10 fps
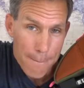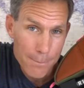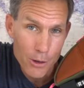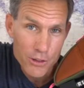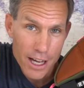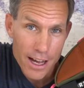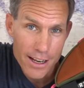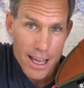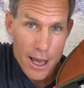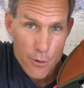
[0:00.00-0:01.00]

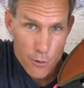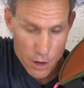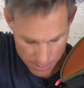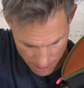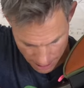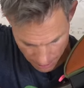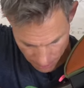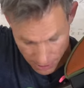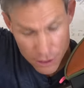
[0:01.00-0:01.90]
bolt-on frame bag.